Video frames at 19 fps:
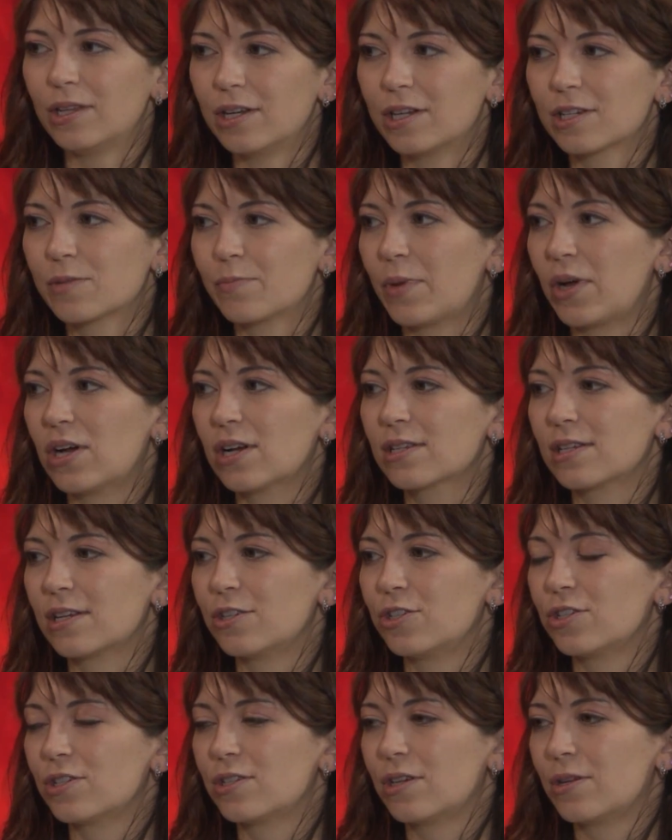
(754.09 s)
Linux box. I
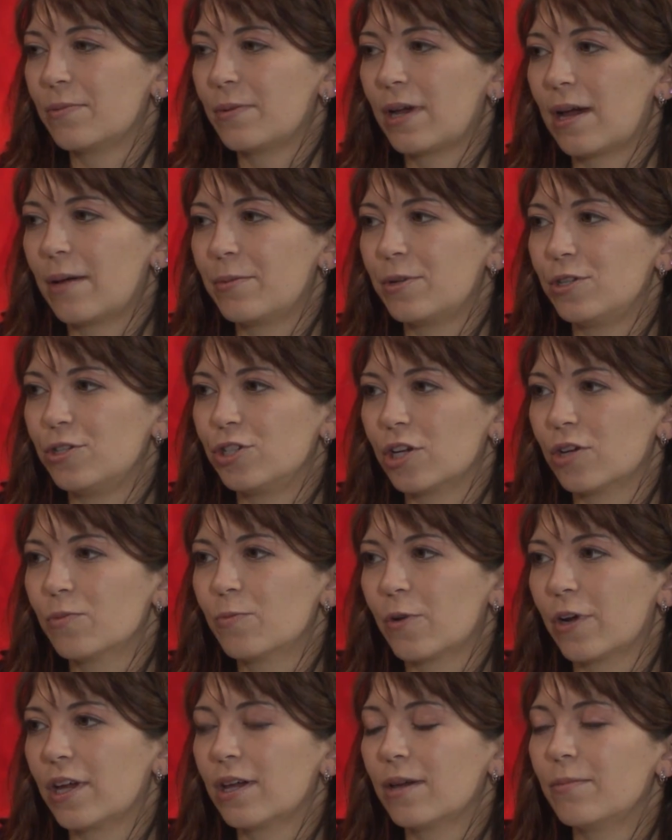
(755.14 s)
just happened to
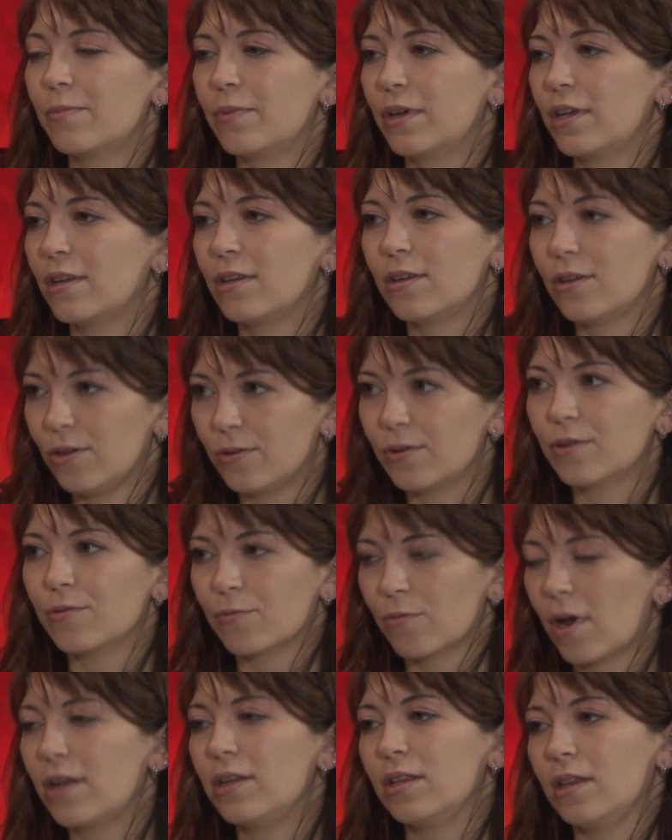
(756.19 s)
jailbreak it, but you can
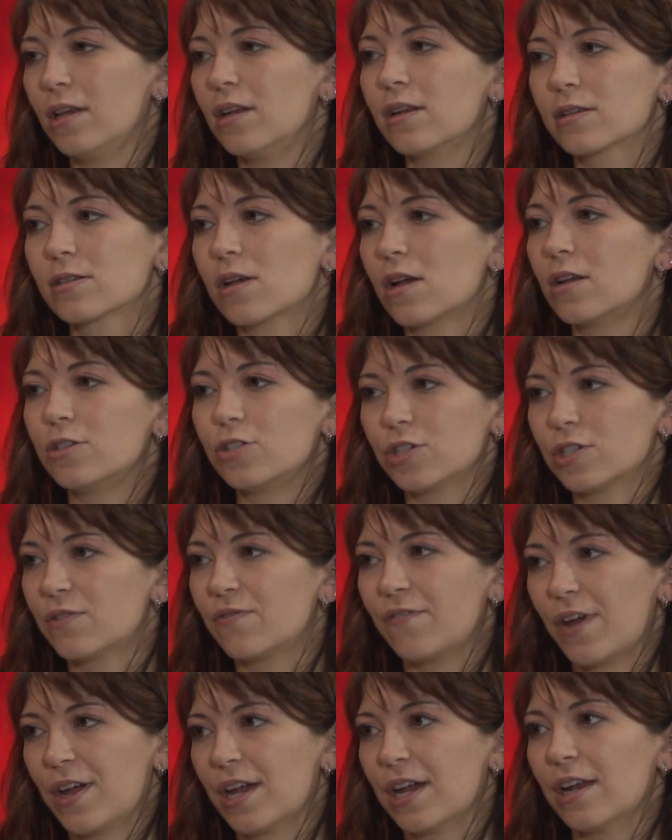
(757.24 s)
run Linux on it just
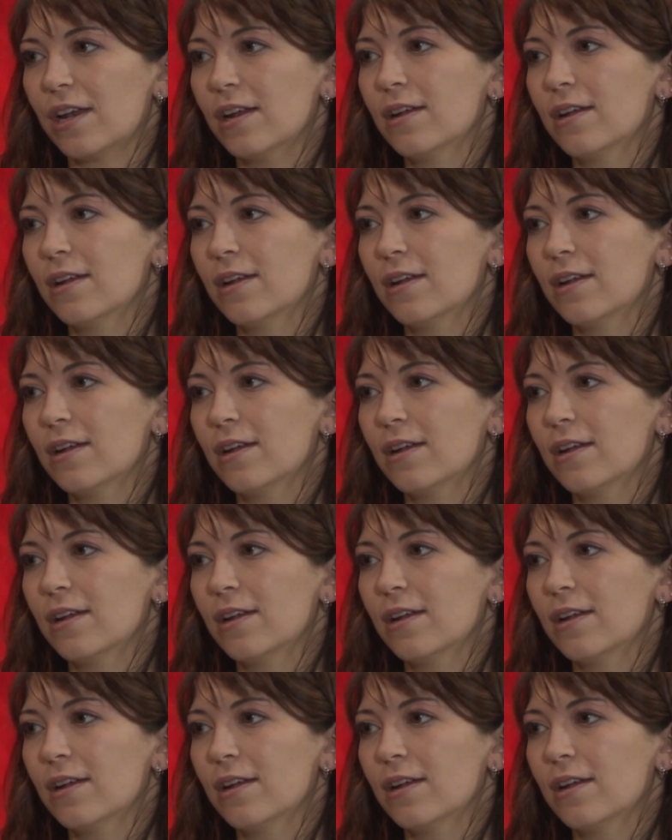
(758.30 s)
fine.